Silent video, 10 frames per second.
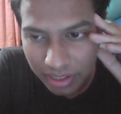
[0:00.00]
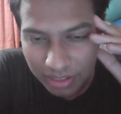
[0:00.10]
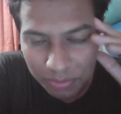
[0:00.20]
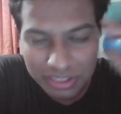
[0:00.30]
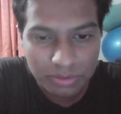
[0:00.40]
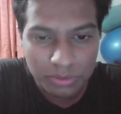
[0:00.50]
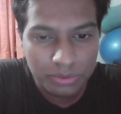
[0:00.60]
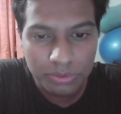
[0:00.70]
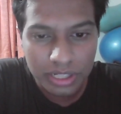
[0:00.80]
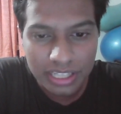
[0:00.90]
Were
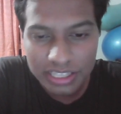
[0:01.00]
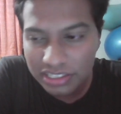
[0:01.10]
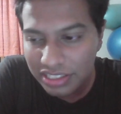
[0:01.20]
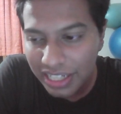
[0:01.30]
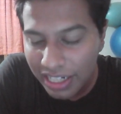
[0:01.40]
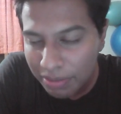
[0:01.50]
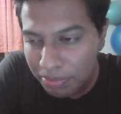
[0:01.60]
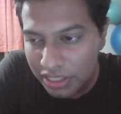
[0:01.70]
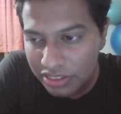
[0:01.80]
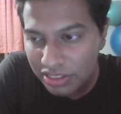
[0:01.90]
they just guinea
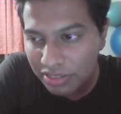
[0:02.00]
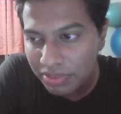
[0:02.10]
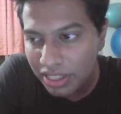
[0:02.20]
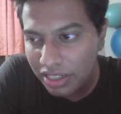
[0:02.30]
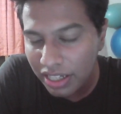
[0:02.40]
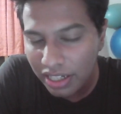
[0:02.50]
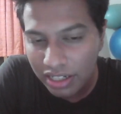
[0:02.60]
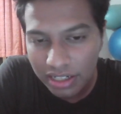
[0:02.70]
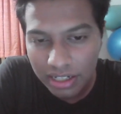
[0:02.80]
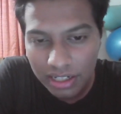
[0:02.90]
pigs or something? Like,
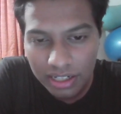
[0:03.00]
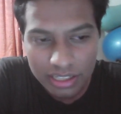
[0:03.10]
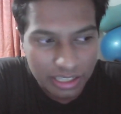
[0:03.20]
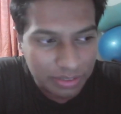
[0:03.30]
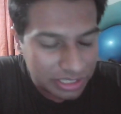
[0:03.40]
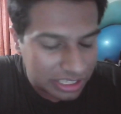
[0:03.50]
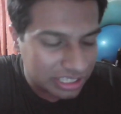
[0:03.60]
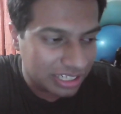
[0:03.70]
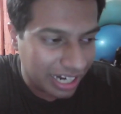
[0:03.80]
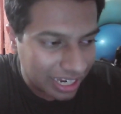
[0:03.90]
he was just
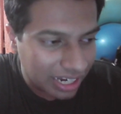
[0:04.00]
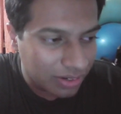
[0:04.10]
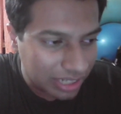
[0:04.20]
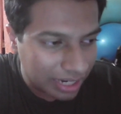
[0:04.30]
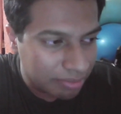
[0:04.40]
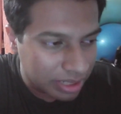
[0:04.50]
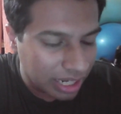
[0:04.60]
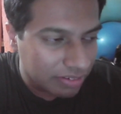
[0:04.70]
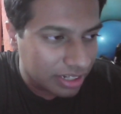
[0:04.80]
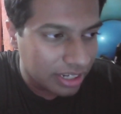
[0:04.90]
trying out time
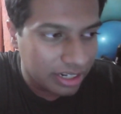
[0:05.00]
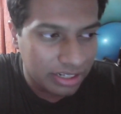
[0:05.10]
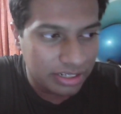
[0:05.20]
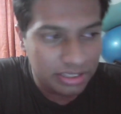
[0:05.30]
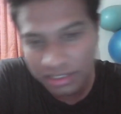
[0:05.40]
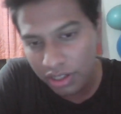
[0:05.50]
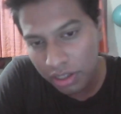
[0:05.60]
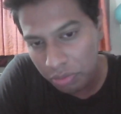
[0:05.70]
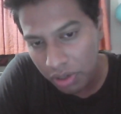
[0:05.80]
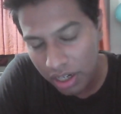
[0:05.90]
travel and did not
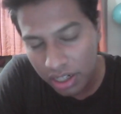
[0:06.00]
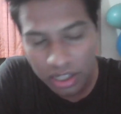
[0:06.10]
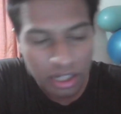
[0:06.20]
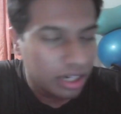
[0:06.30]
work.